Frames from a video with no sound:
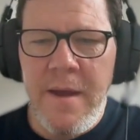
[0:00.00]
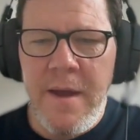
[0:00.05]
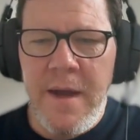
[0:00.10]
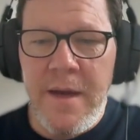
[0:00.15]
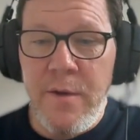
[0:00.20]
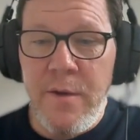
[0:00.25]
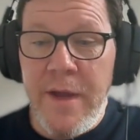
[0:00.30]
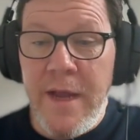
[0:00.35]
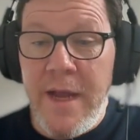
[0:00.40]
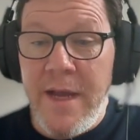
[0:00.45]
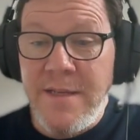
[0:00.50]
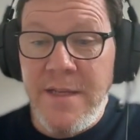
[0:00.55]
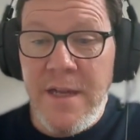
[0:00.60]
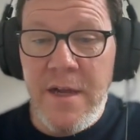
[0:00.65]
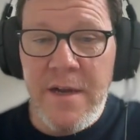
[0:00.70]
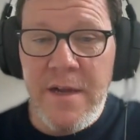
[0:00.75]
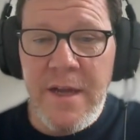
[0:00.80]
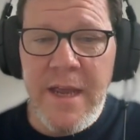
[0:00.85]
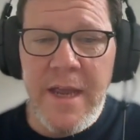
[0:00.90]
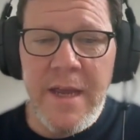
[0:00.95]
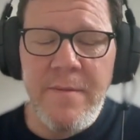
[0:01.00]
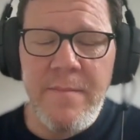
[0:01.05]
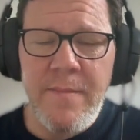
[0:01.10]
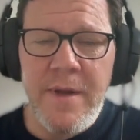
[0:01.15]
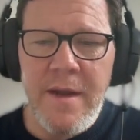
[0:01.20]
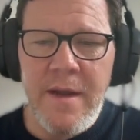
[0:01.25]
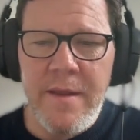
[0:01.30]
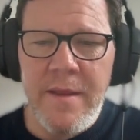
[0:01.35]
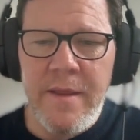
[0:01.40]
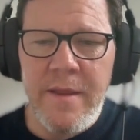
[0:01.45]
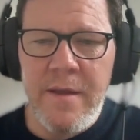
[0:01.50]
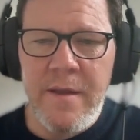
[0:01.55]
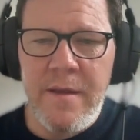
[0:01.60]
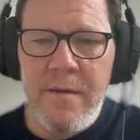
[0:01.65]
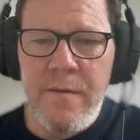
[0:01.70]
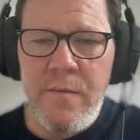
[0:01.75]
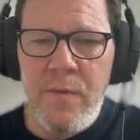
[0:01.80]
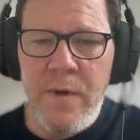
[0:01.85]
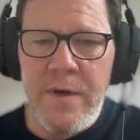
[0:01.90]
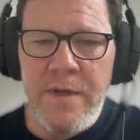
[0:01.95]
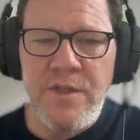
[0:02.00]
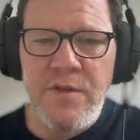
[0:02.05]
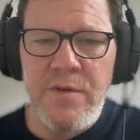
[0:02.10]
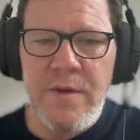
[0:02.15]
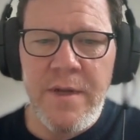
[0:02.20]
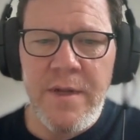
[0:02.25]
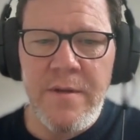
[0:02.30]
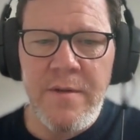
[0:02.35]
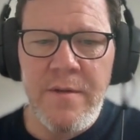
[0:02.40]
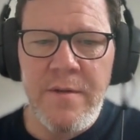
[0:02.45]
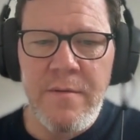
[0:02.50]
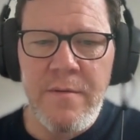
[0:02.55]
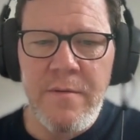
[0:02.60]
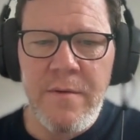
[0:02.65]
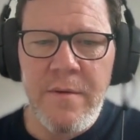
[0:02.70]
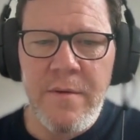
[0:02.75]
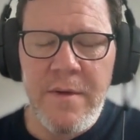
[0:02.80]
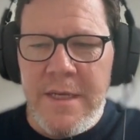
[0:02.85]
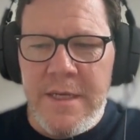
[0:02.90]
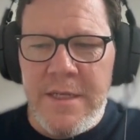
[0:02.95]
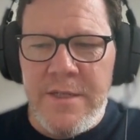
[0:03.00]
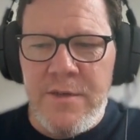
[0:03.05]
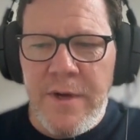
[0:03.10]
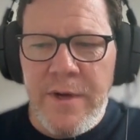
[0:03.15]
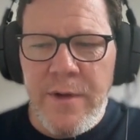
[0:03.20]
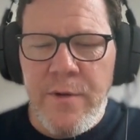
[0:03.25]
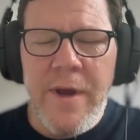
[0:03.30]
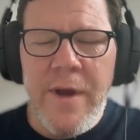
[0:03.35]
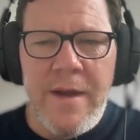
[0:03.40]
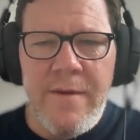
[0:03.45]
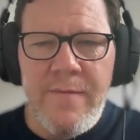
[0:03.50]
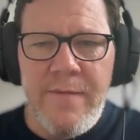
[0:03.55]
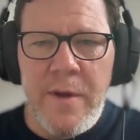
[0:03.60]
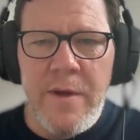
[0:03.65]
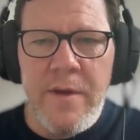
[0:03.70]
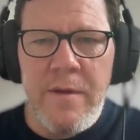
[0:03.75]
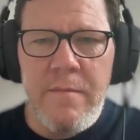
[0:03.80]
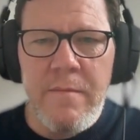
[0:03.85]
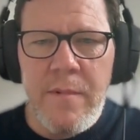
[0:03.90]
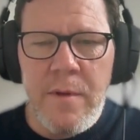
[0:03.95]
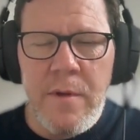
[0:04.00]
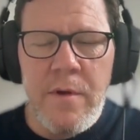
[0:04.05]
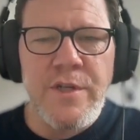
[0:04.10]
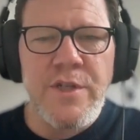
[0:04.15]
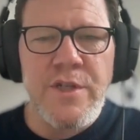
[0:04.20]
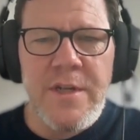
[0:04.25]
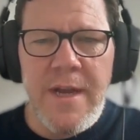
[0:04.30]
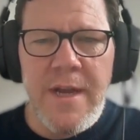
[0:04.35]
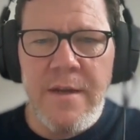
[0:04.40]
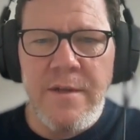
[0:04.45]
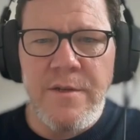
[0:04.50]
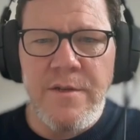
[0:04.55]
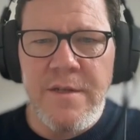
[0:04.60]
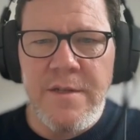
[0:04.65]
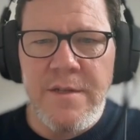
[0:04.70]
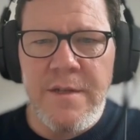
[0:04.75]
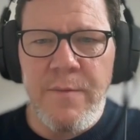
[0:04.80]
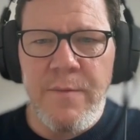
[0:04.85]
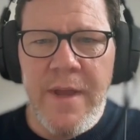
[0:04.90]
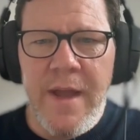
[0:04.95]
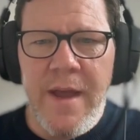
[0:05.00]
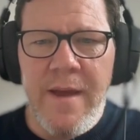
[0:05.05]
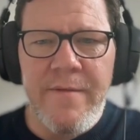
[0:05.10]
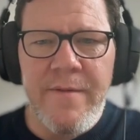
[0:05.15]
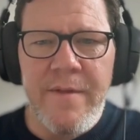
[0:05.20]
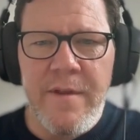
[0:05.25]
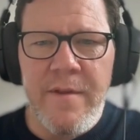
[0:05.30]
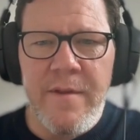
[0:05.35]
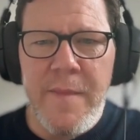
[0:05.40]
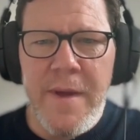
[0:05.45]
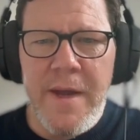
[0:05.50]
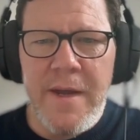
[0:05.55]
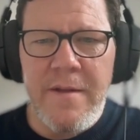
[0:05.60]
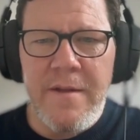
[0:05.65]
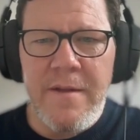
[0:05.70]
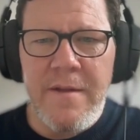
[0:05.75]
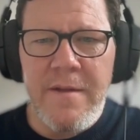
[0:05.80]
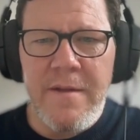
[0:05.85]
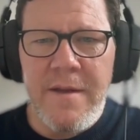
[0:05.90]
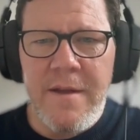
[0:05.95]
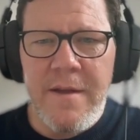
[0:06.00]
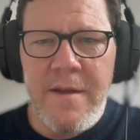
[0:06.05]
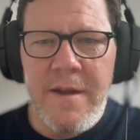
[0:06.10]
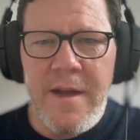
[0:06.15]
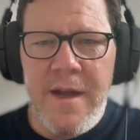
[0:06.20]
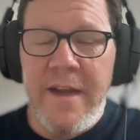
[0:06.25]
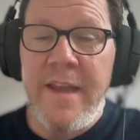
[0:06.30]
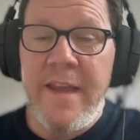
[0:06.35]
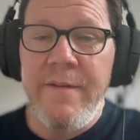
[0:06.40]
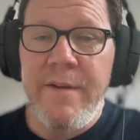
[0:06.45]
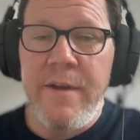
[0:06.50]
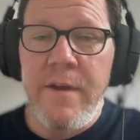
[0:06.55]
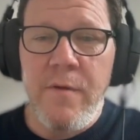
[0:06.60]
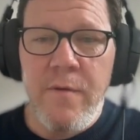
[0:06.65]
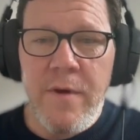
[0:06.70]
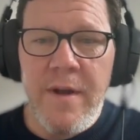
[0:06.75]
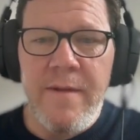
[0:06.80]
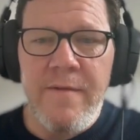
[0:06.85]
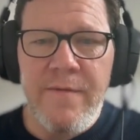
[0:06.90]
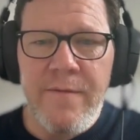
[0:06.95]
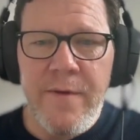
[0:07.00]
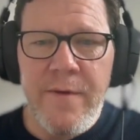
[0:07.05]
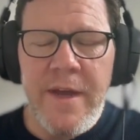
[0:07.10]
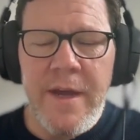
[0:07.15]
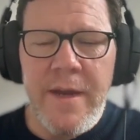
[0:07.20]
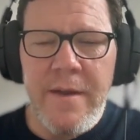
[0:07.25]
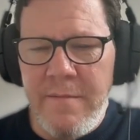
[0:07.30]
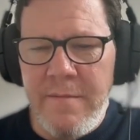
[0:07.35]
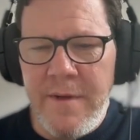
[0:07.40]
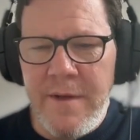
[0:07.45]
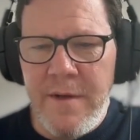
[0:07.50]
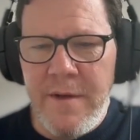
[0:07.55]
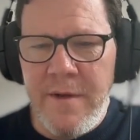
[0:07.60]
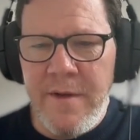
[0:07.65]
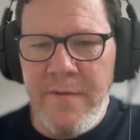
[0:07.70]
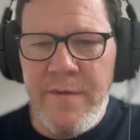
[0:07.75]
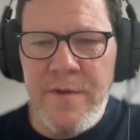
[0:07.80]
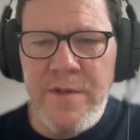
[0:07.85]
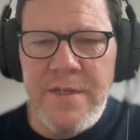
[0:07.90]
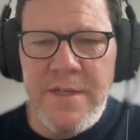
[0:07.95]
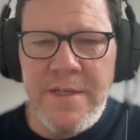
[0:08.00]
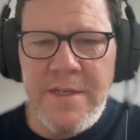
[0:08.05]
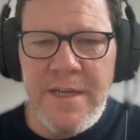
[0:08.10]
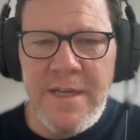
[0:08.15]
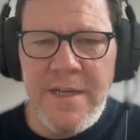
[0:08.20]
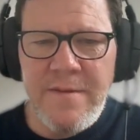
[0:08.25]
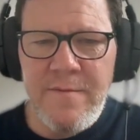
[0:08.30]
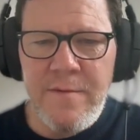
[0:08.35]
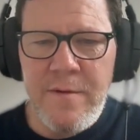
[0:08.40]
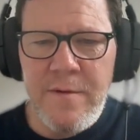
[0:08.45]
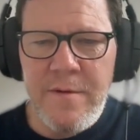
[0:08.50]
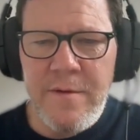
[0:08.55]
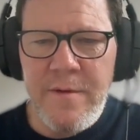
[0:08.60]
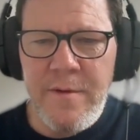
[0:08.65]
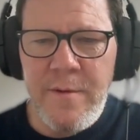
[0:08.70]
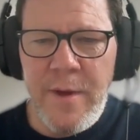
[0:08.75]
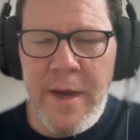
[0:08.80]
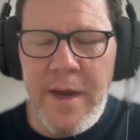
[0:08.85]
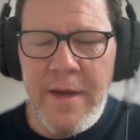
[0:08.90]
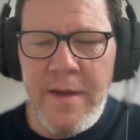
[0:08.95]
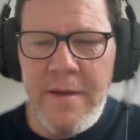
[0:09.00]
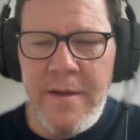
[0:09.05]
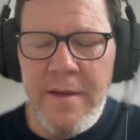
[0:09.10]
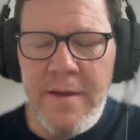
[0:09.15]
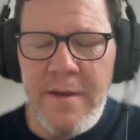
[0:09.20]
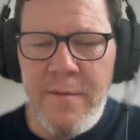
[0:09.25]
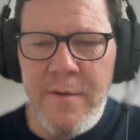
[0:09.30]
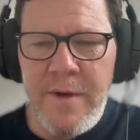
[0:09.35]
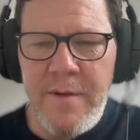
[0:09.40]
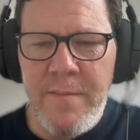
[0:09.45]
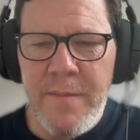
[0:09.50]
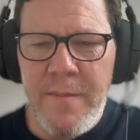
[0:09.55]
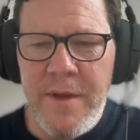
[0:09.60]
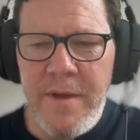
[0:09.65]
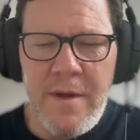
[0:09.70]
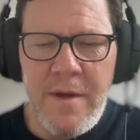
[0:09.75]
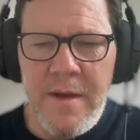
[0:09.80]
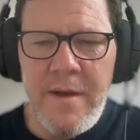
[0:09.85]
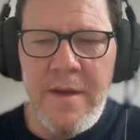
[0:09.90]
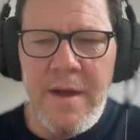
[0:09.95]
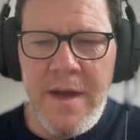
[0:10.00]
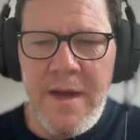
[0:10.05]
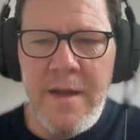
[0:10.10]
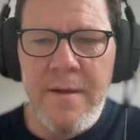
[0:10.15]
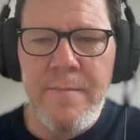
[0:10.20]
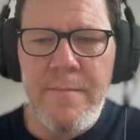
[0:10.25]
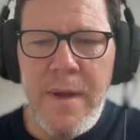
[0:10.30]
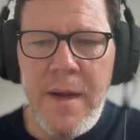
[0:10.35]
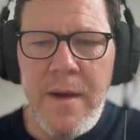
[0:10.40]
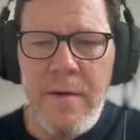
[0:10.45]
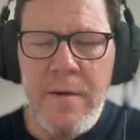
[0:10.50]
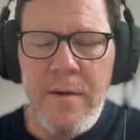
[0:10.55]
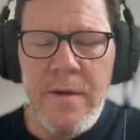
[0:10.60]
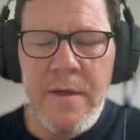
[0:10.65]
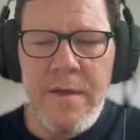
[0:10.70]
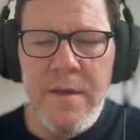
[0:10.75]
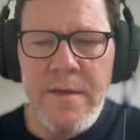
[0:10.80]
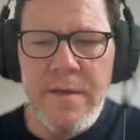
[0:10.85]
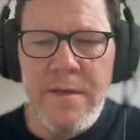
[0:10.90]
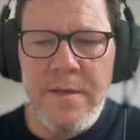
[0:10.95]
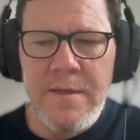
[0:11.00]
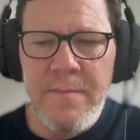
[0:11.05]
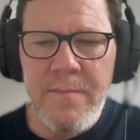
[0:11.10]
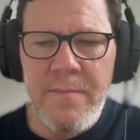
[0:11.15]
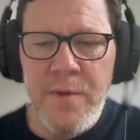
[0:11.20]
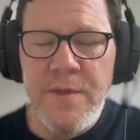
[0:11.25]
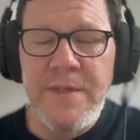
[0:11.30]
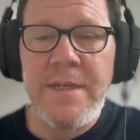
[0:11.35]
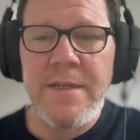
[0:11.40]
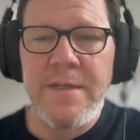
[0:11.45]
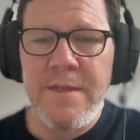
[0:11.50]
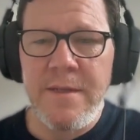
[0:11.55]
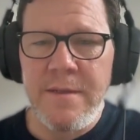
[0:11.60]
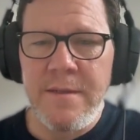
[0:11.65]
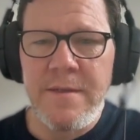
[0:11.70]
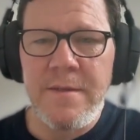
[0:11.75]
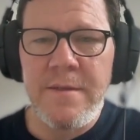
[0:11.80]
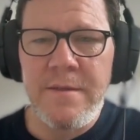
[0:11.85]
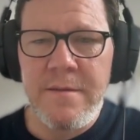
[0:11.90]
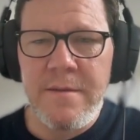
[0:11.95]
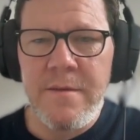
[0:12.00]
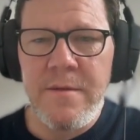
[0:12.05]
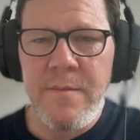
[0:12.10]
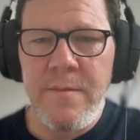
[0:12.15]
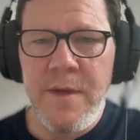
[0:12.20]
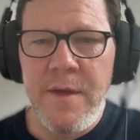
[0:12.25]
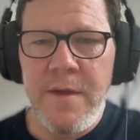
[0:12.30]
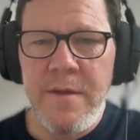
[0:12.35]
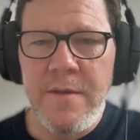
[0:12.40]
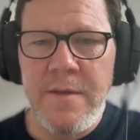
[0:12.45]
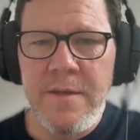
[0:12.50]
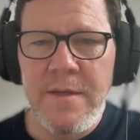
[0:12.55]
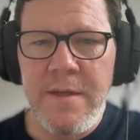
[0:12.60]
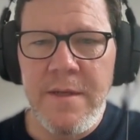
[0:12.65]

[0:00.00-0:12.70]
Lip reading: I know he has a lot of hate, but I think what he's trying to do is trying to crack very large challenges that we have in humanity. And I give him credit for that. If you're successful, you hate it in a way, but I admire his persistence, to be honest.